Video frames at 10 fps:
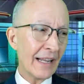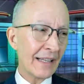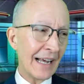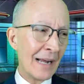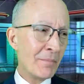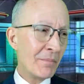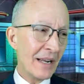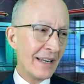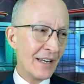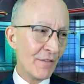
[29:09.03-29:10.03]
I'm an
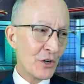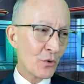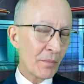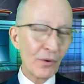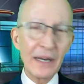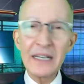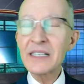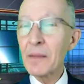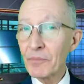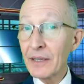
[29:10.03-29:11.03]
individual that brings
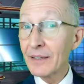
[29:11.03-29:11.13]
something,